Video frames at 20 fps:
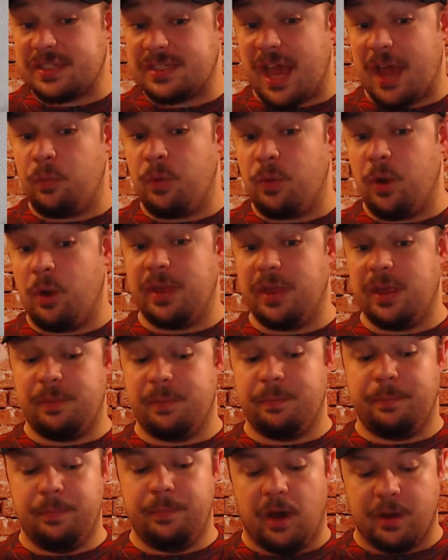I will be
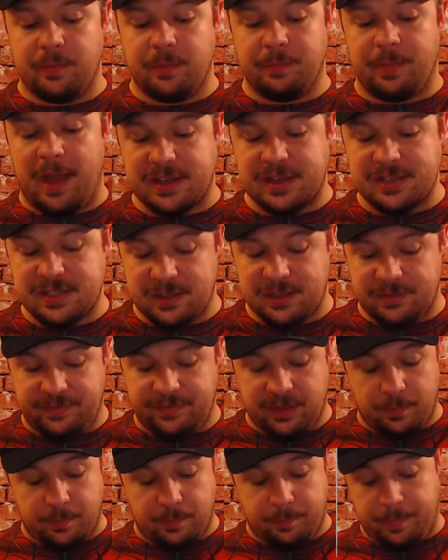unboxing a
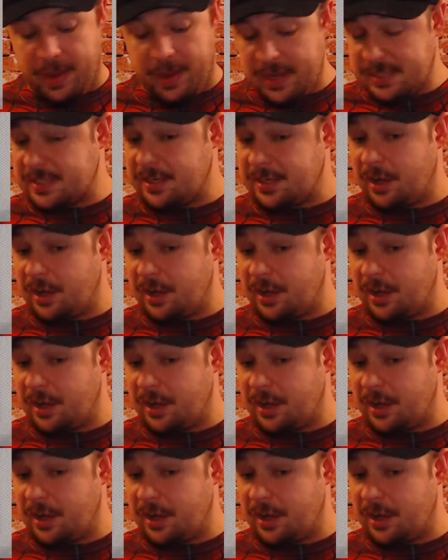figure based